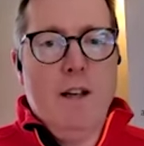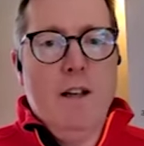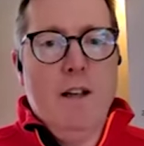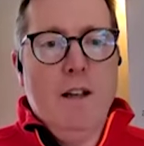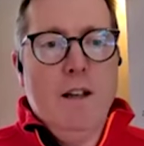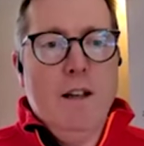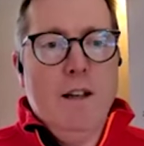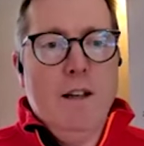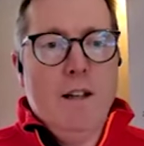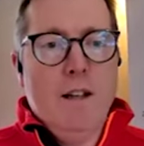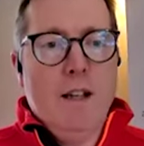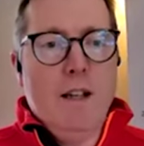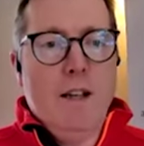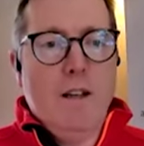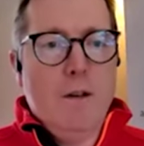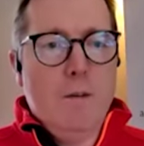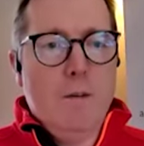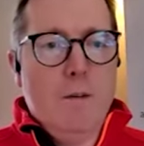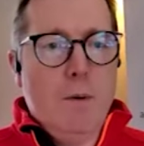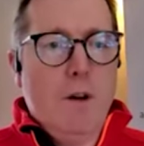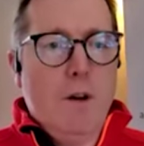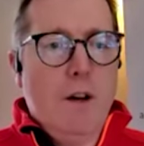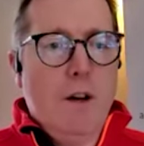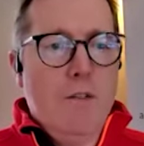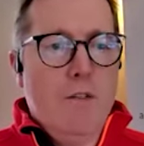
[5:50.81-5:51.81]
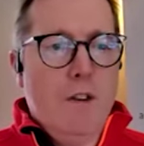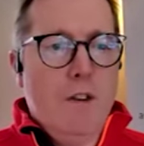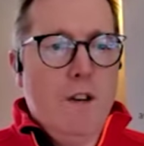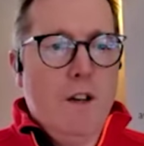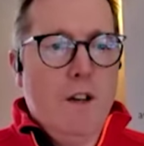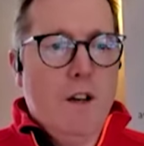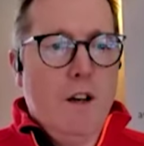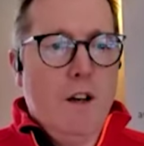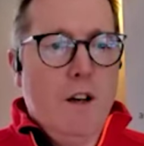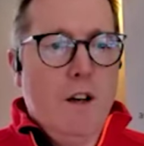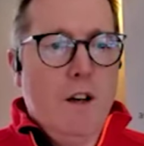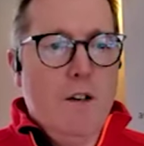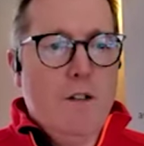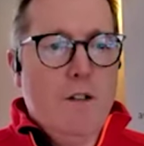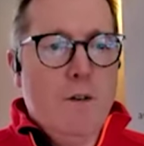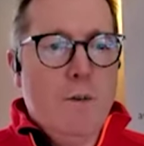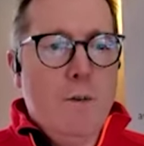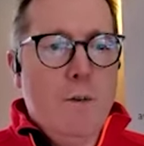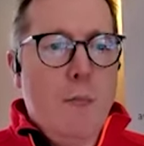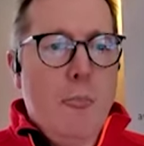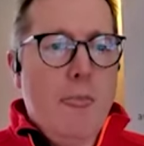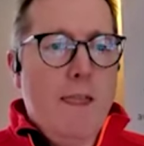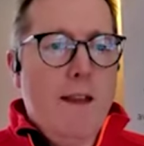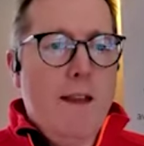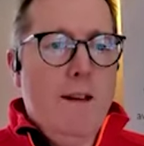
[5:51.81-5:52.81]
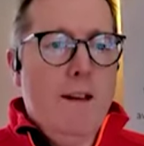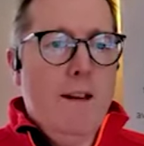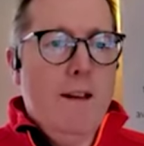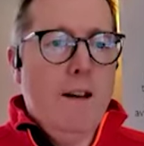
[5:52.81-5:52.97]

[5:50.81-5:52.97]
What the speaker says: where they can apply for the card.